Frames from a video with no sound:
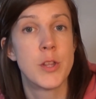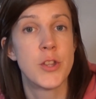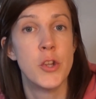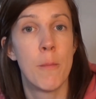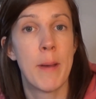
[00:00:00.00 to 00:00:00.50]
It's
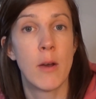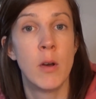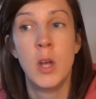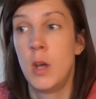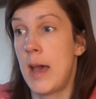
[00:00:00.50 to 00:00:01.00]
not about
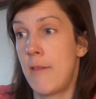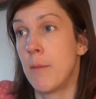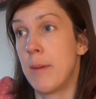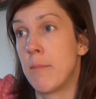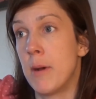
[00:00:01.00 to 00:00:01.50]
having
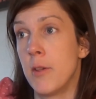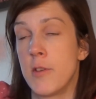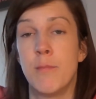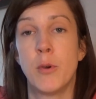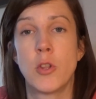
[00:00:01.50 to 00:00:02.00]
big piles
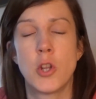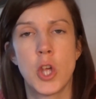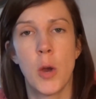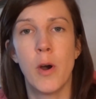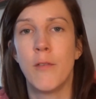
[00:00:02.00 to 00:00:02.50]
of books to
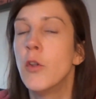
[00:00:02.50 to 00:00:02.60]
show off.